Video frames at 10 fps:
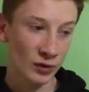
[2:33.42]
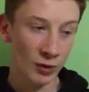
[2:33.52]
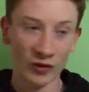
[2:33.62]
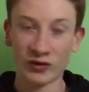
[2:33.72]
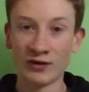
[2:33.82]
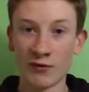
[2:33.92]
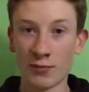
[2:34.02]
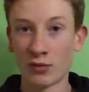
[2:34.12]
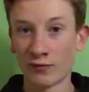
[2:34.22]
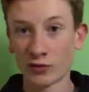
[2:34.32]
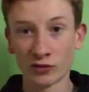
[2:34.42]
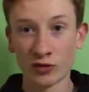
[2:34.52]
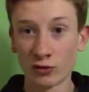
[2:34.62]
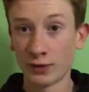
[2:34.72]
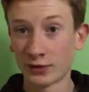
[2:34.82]
Whilst Liverpool have got
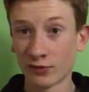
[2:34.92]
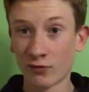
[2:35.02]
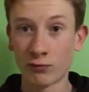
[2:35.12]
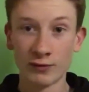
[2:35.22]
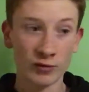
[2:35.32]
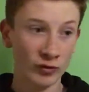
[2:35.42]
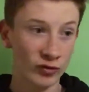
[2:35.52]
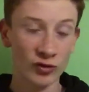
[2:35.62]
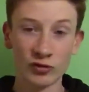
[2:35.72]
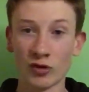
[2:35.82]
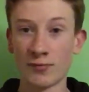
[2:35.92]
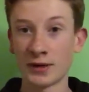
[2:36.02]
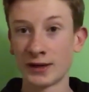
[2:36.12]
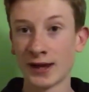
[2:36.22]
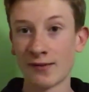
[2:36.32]
2 weeks off, we've got 2 Europa
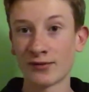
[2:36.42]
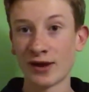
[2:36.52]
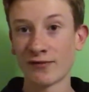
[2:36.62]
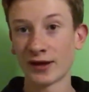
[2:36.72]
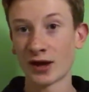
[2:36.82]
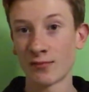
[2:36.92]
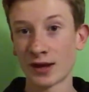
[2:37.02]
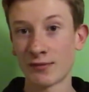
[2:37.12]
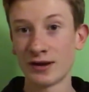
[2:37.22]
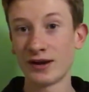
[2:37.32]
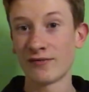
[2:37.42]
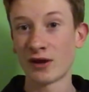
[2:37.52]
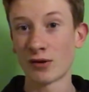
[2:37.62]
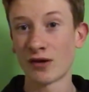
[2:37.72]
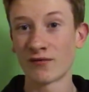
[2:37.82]
League games, an FA Cup game and an
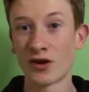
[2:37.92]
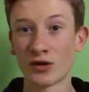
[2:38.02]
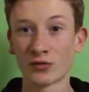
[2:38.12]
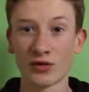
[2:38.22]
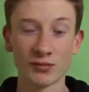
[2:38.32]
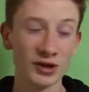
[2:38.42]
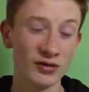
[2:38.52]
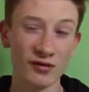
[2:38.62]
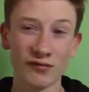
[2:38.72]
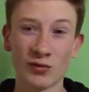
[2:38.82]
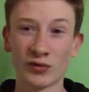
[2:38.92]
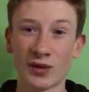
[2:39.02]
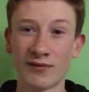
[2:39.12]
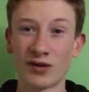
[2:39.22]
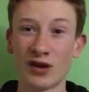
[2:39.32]
EFL Cup final, so we couldn't afford
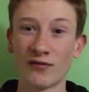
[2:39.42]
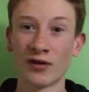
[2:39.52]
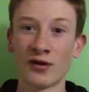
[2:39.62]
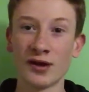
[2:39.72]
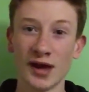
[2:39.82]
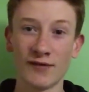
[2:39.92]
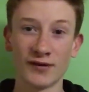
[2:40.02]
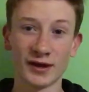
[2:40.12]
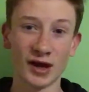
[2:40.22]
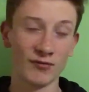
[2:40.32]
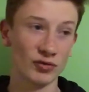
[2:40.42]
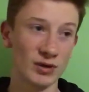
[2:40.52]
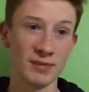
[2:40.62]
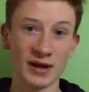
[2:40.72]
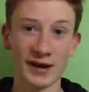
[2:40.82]
to have another FA Cup
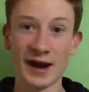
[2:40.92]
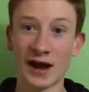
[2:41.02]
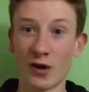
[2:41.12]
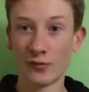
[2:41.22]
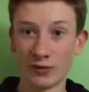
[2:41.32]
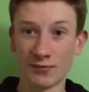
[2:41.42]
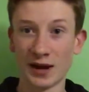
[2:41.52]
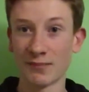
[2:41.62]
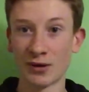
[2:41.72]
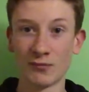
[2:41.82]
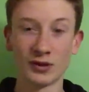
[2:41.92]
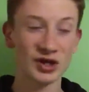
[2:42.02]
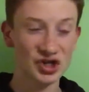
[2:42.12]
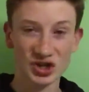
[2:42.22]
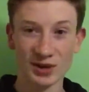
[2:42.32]
replay at home to Blackburn.
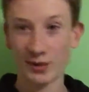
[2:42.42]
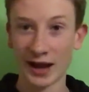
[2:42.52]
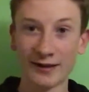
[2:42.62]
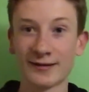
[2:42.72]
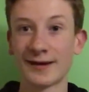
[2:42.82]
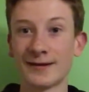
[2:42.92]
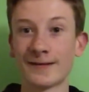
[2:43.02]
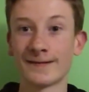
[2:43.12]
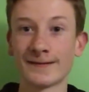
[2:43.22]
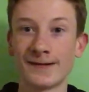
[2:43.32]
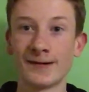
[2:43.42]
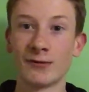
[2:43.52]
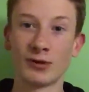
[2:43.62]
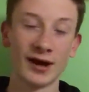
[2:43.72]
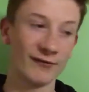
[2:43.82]
We had to get it done tonight,
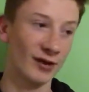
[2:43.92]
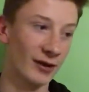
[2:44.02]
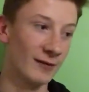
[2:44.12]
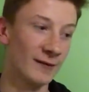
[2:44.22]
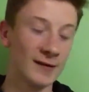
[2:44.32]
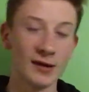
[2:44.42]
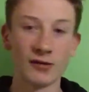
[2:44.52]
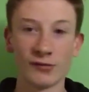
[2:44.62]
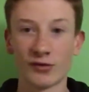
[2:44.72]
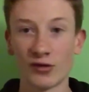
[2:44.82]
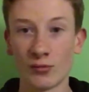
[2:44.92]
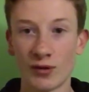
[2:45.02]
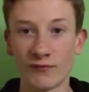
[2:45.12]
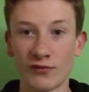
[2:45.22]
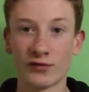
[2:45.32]
and we have done it.
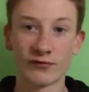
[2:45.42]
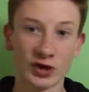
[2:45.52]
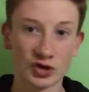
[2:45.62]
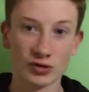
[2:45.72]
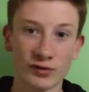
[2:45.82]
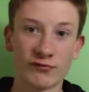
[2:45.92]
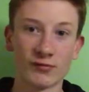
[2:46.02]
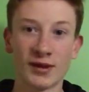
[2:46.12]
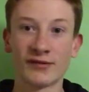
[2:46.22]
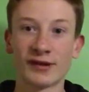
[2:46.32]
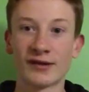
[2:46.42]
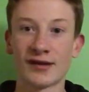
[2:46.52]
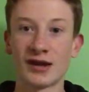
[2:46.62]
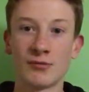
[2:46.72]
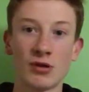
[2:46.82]
2-1 victory from that
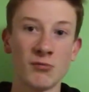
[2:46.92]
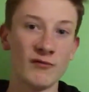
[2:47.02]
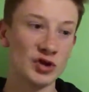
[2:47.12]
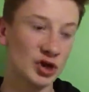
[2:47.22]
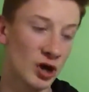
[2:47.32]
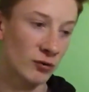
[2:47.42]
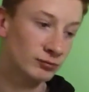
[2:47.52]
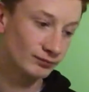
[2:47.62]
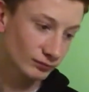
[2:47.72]
Zlatan Ibrahimovic goal.